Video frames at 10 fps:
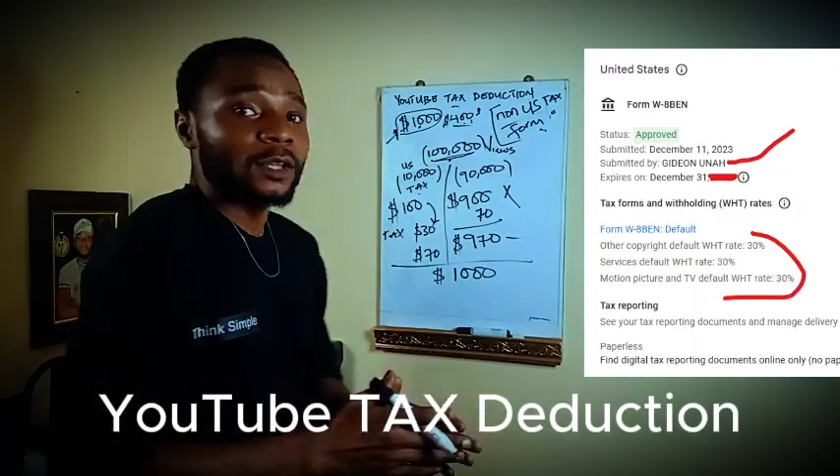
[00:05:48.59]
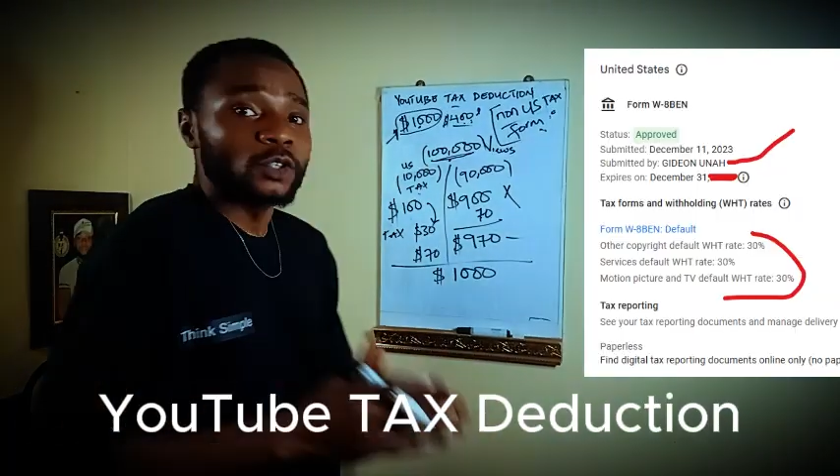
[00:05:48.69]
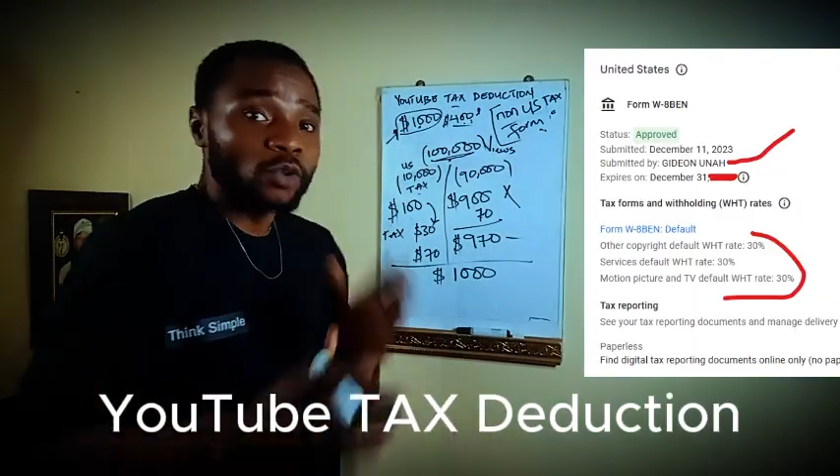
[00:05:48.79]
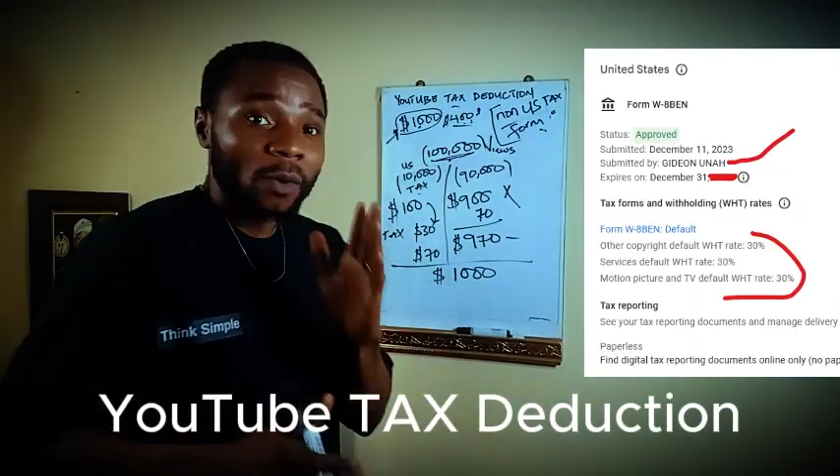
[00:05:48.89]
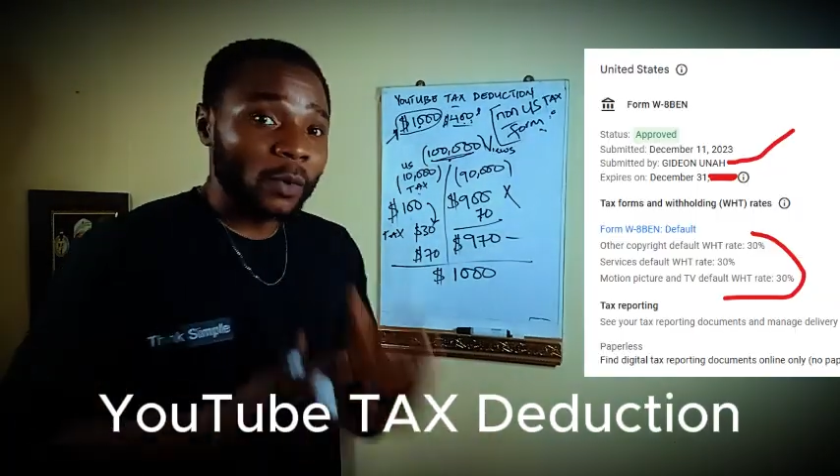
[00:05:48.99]

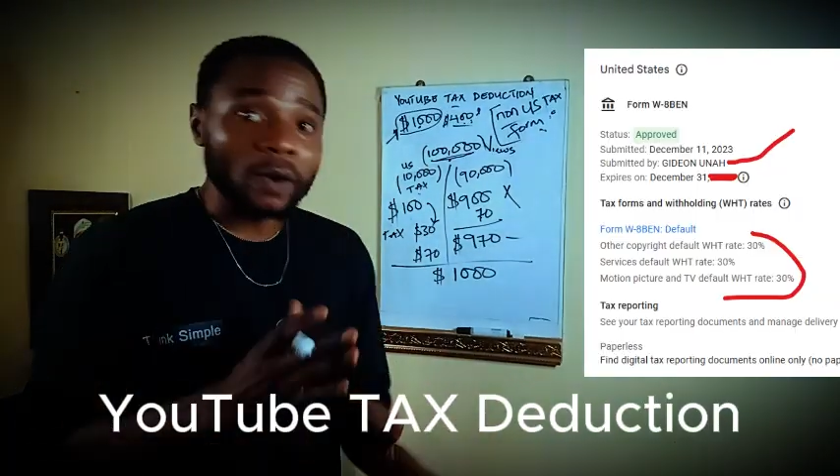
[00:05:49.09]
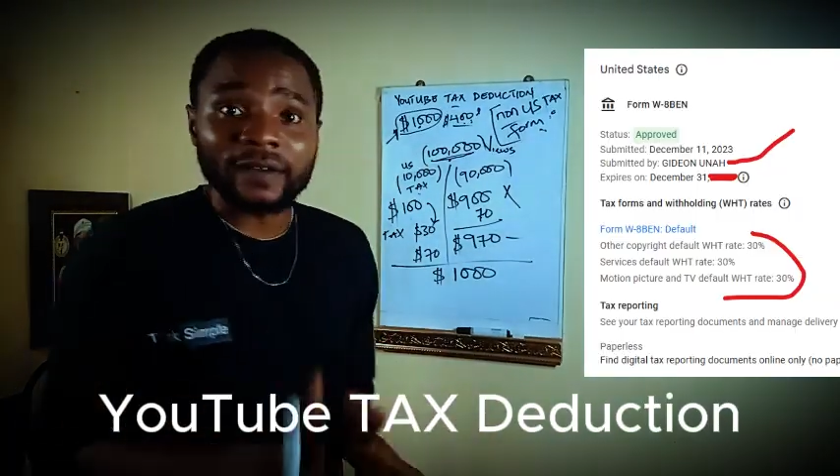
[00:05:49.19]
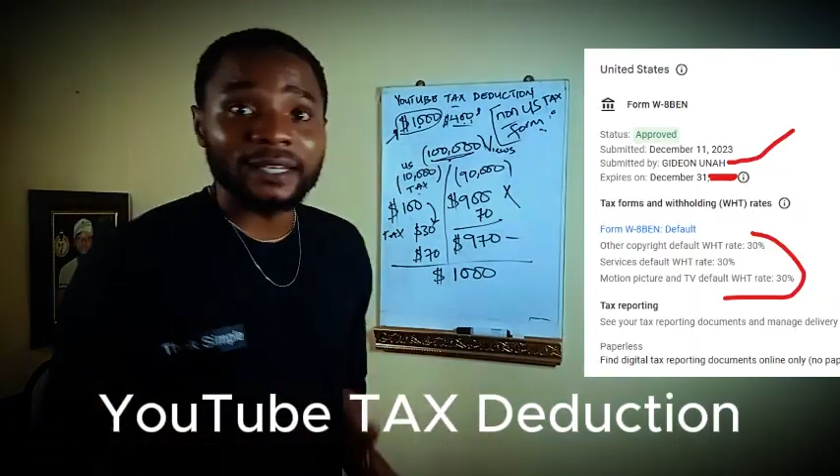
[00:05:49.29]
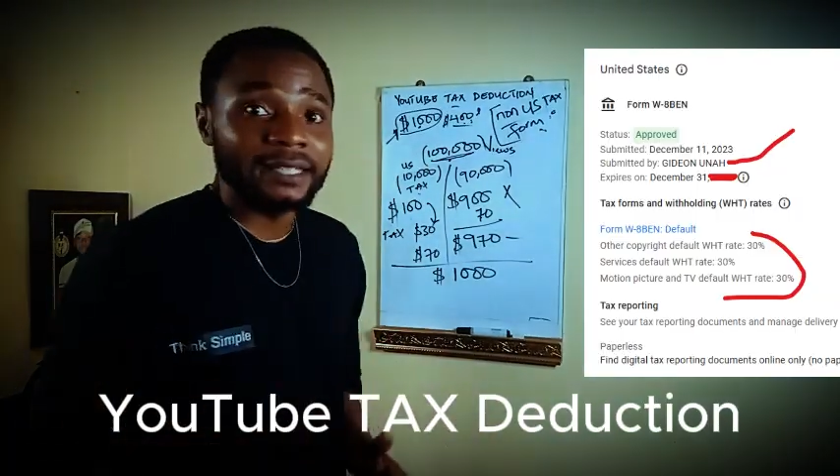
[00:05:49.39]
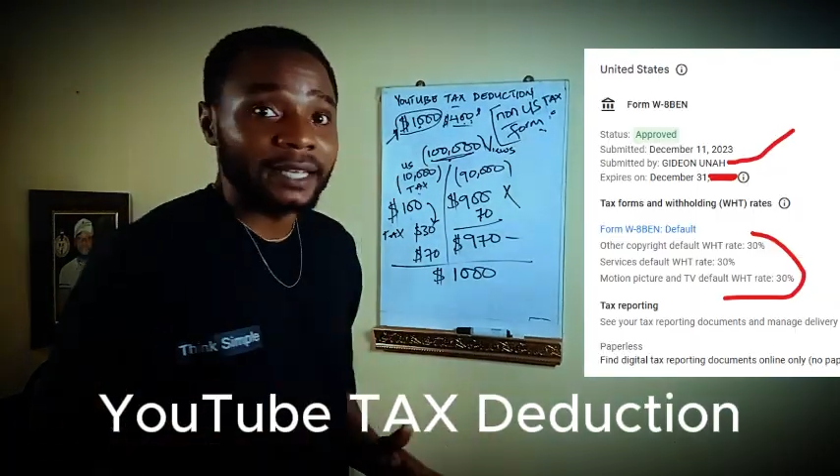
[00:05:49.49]
So I'll go
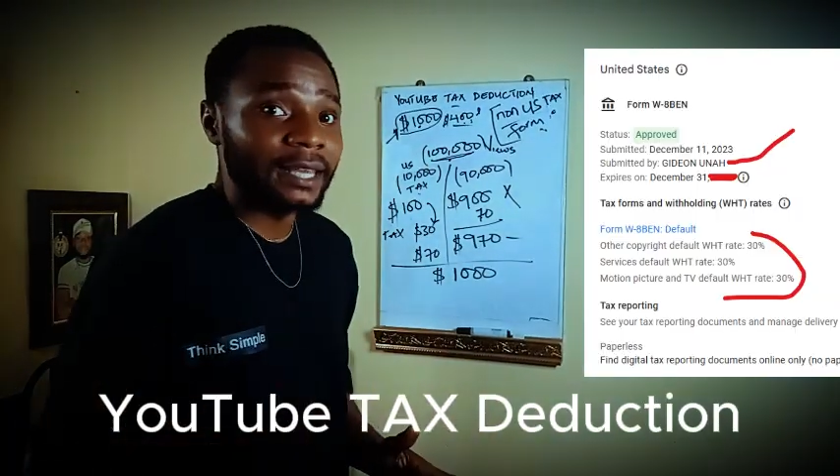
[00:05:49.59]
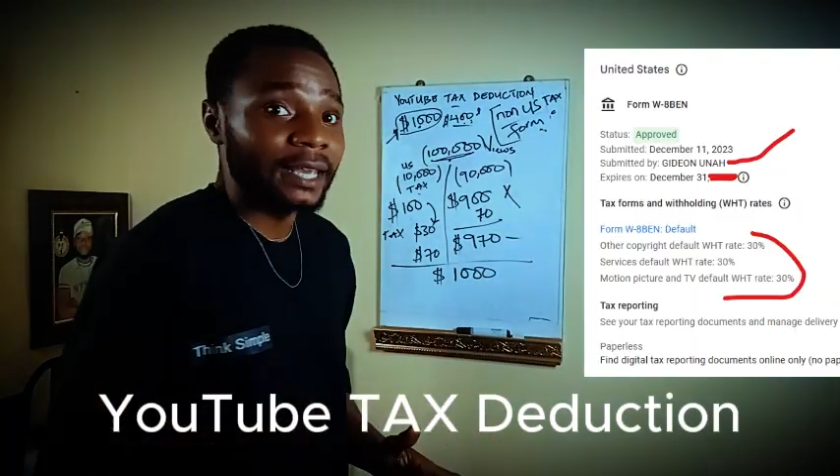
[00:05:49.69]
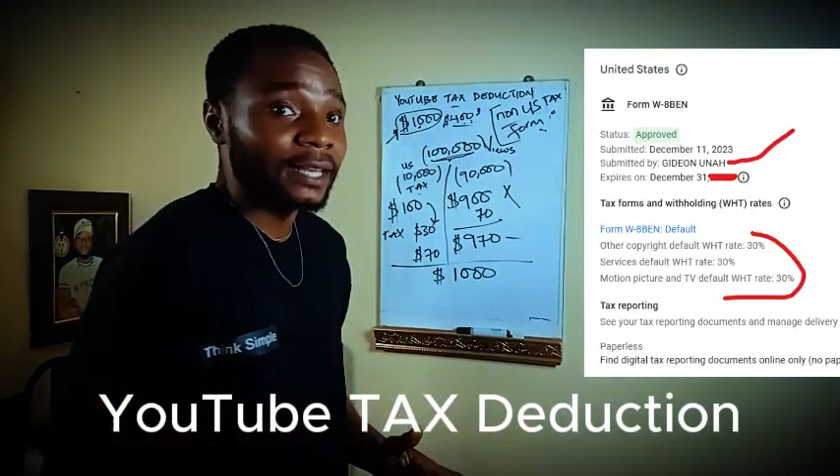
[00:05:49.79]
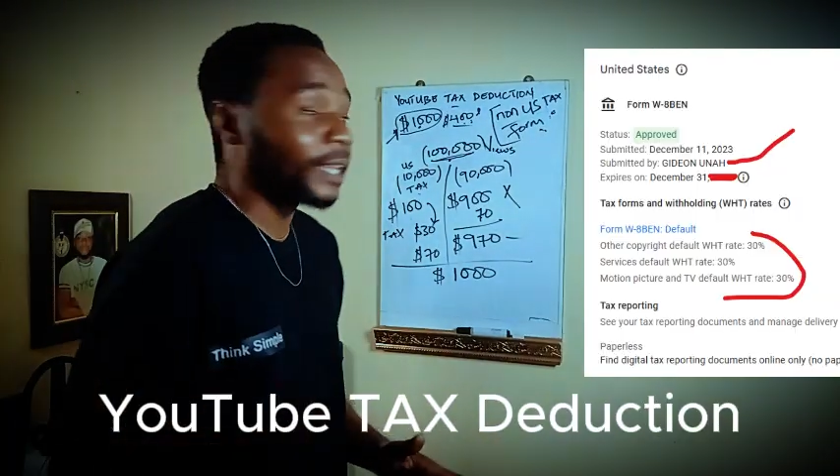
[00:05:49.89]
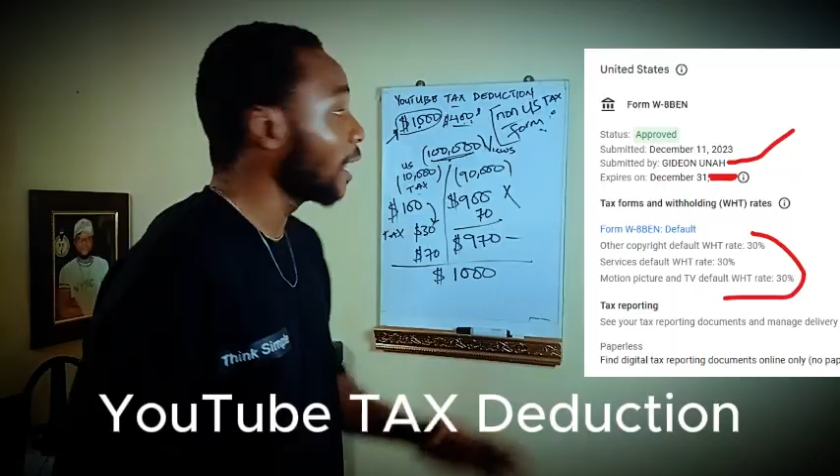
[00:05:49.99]
over this
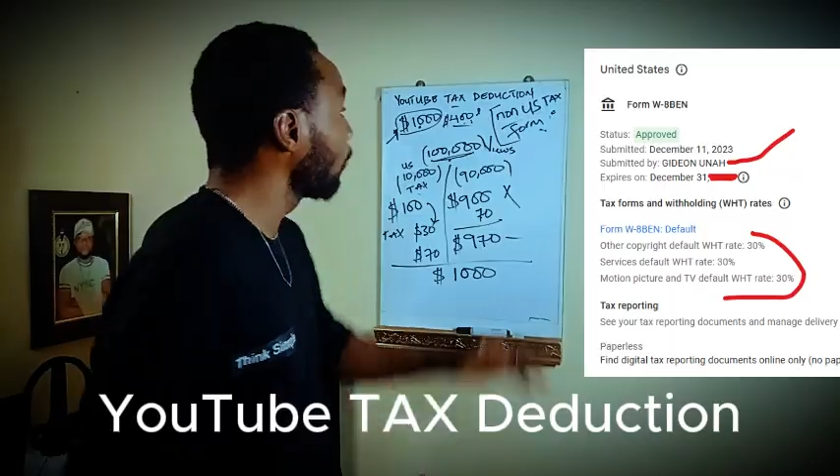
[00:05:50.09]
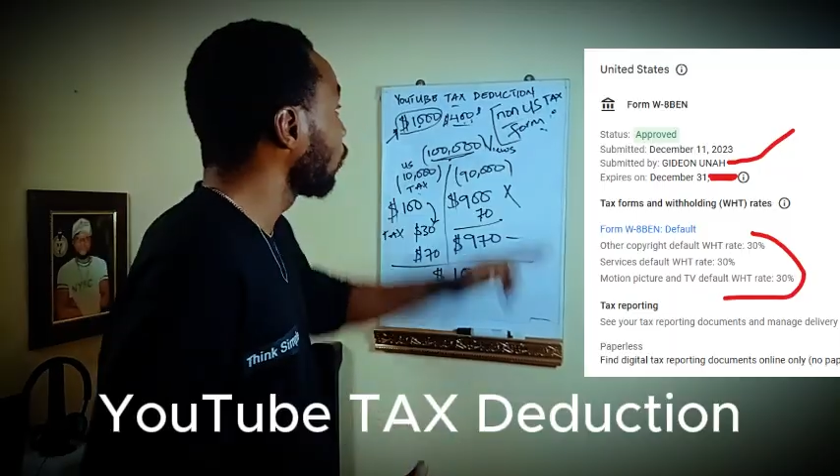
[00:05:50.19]
again. If